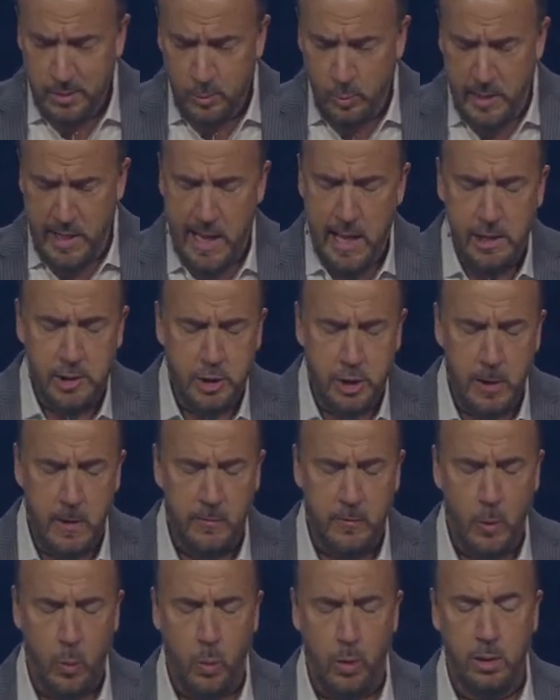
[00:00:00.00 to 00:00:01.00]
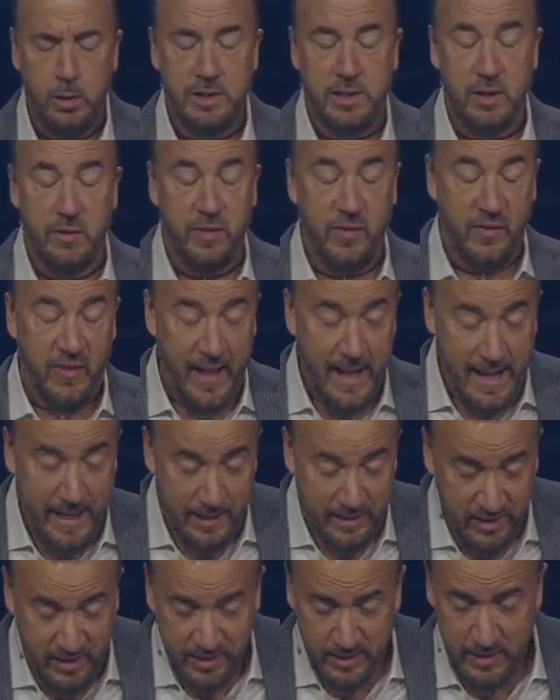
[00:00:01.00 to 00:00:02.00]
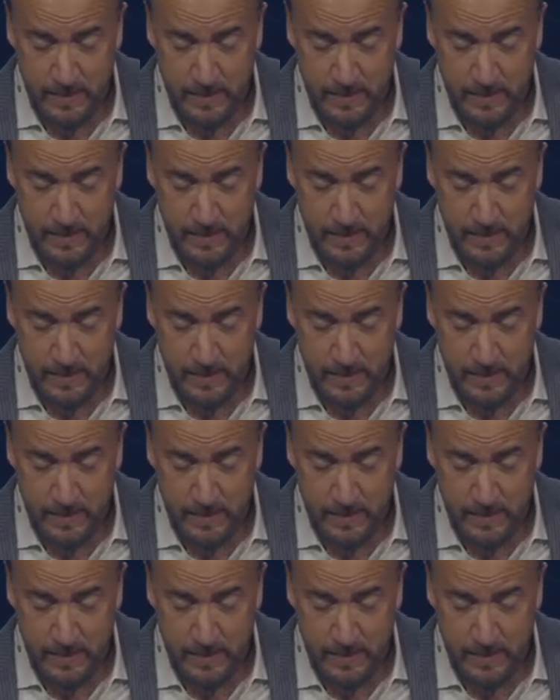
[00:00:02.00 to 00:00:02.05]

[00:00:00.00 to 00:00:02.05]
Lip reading: We ask You for words of faith.